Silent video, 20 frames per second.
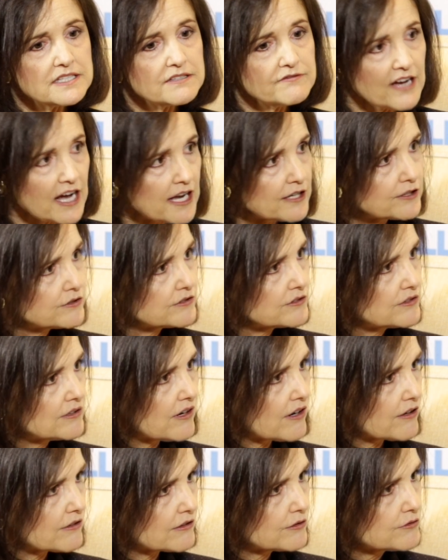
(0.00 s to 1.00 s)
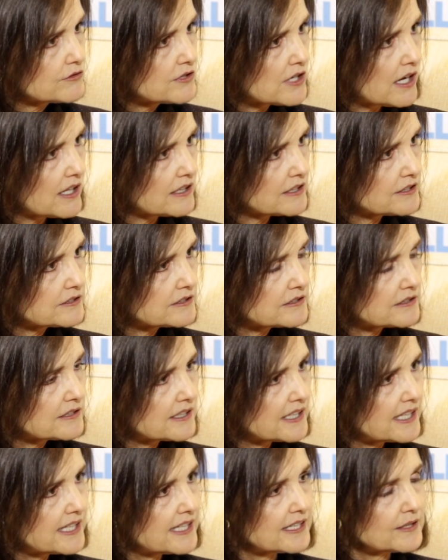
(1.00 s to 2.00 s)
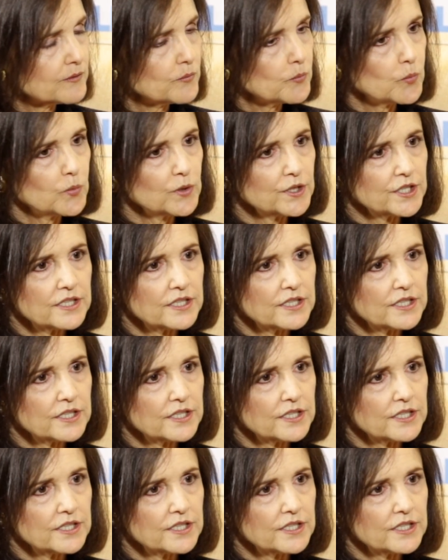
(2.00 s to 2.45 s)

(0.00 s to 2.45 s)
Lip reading: devalued our own dollar, and